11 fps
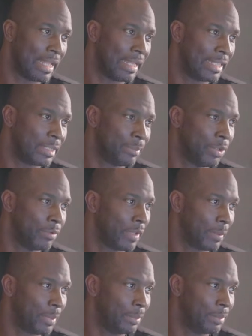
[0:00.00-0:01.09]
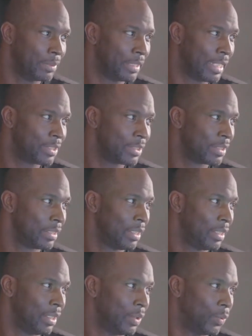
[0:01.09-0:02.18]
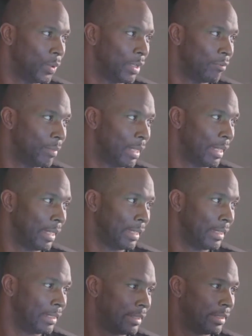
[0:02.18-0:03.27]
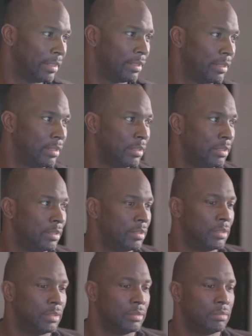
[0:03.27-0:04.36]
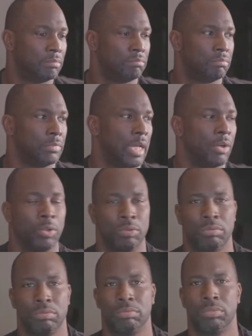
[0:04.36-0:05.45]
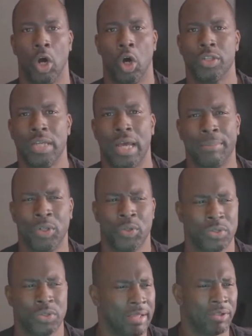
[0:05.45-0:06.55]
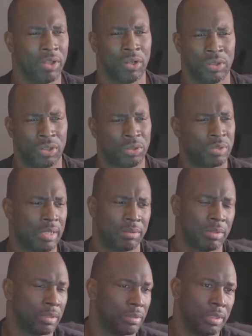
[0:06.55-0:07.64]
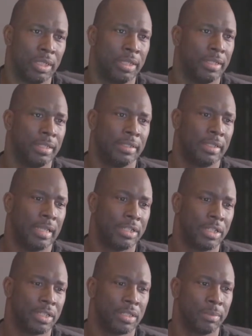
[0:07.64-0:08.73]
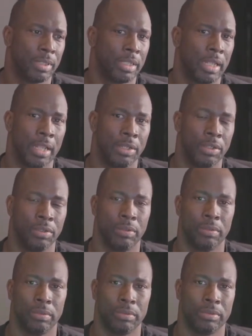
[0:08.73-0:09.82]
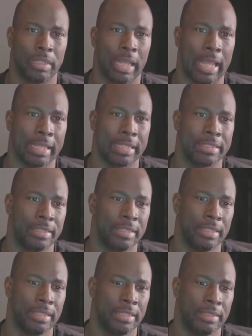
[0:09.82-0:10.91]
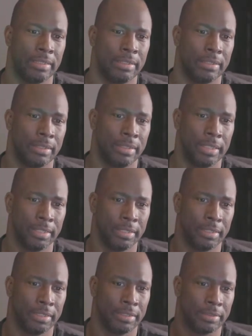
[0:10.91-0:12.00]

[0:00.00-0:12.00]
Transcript: like to motivate people. That's one of my, I don't know, all time goals, lifelong goals. I don't know. It's just something that I do. I, I can see the, uh,